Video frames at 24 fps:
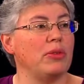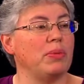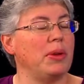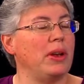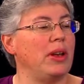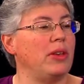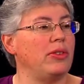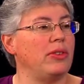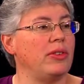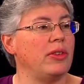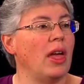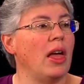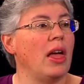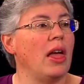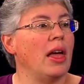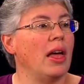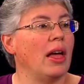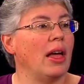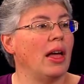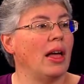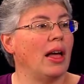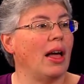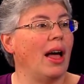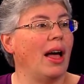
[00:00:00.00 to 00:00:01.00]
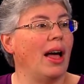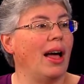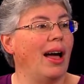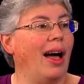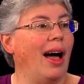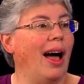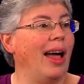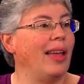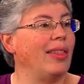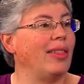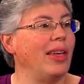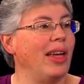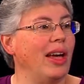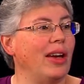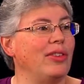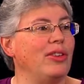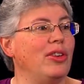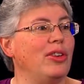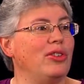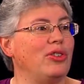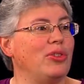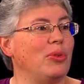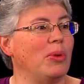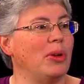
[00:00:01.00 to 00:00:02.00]
But it's highly
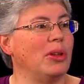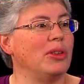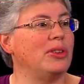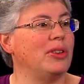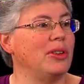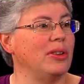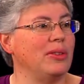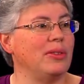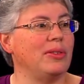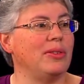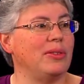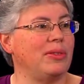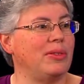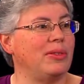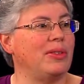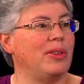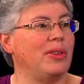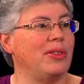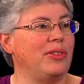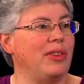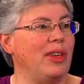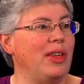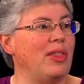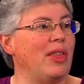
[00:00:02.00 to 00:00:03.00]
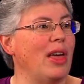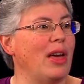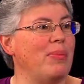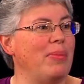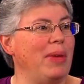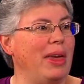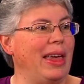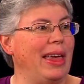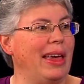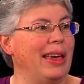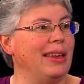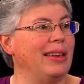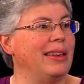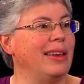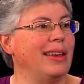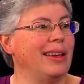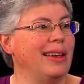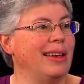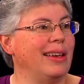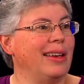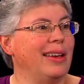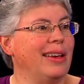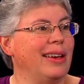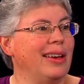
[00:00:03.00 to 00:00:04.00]
unusual to, to see them in
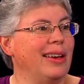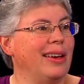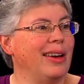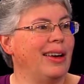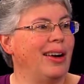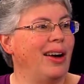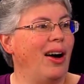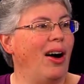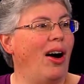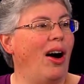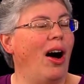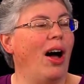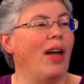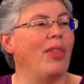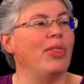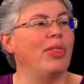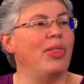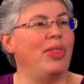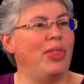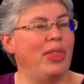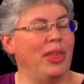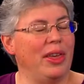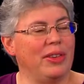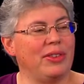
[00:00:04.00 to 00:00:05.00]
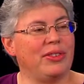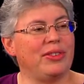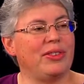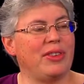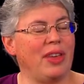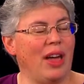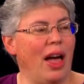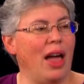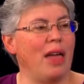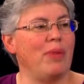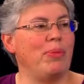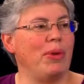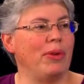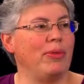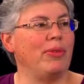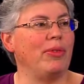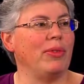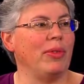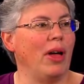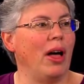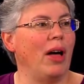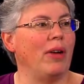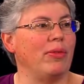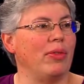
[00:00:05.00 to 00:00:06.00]
on this type of,
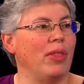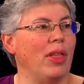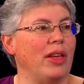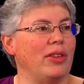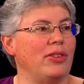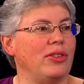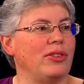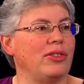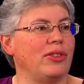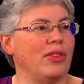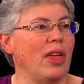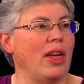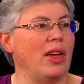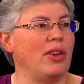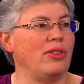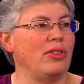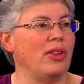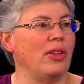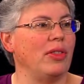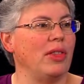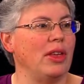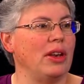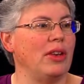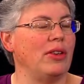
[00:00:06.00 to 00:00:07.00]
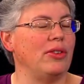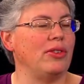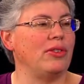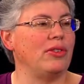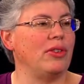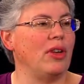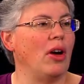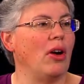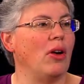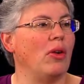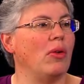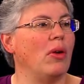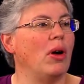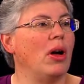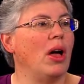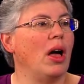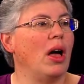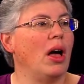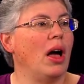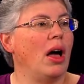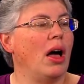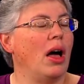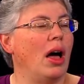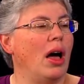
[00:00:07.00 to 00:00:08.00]
of legislation that is so
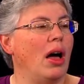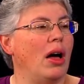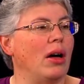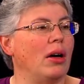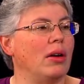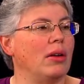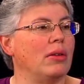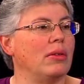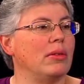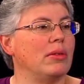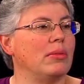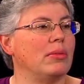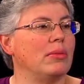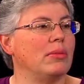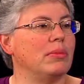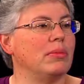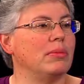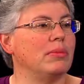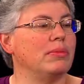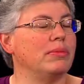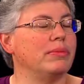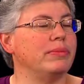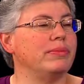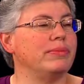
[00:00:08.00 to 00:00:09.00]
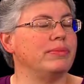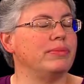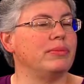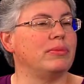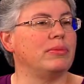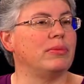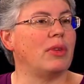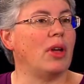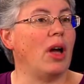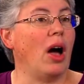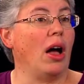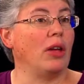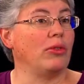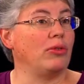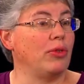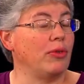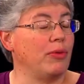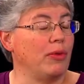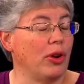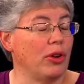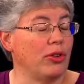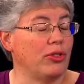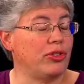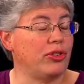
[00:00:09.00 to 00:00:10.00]
uh,
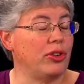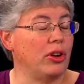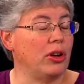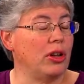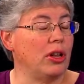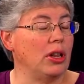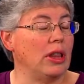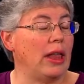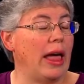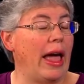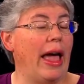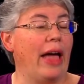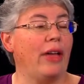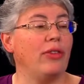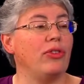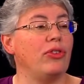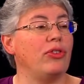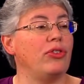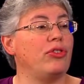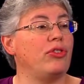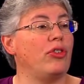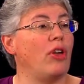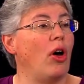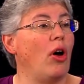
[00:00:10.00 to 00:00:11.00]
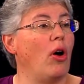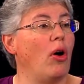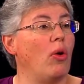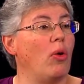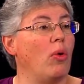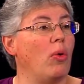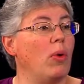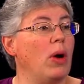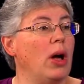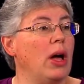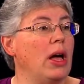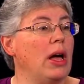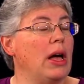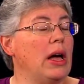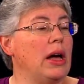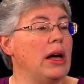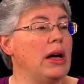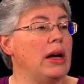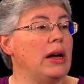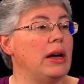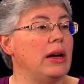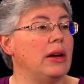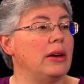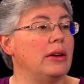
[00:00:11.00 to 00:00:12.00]
controversial and so
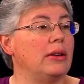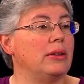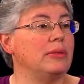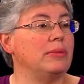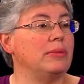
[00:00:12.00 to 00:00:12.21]
uh,